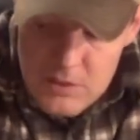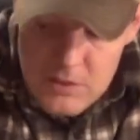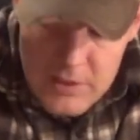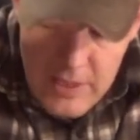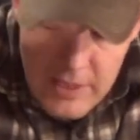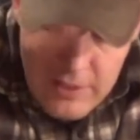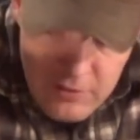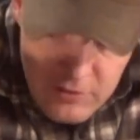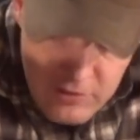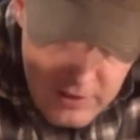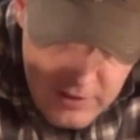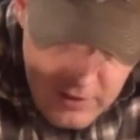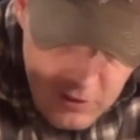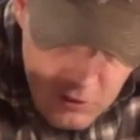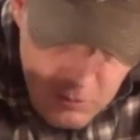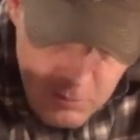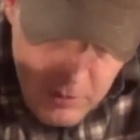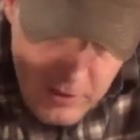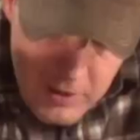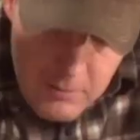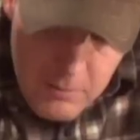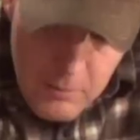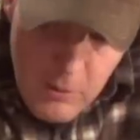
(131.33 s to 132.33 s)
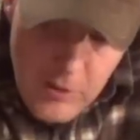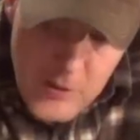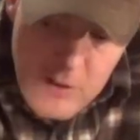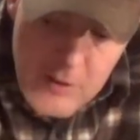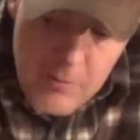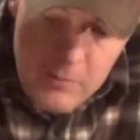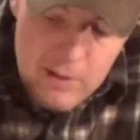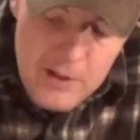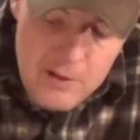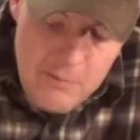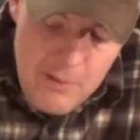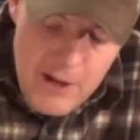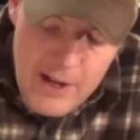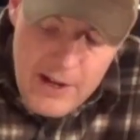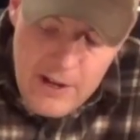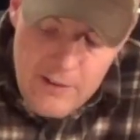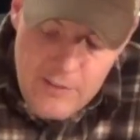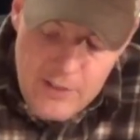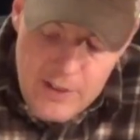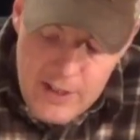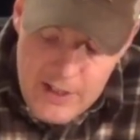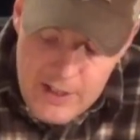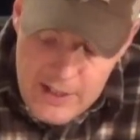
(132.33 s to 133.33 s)
Next thing that's pretty important to me in my
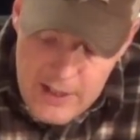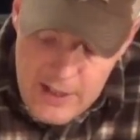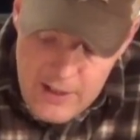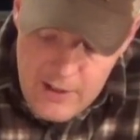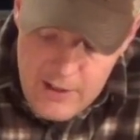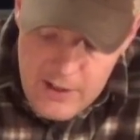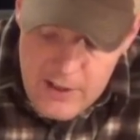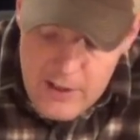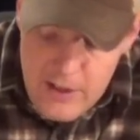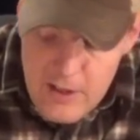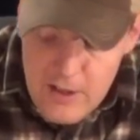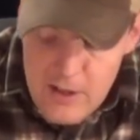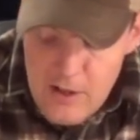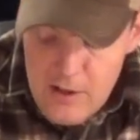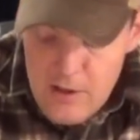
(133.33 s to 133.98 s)
everyday carry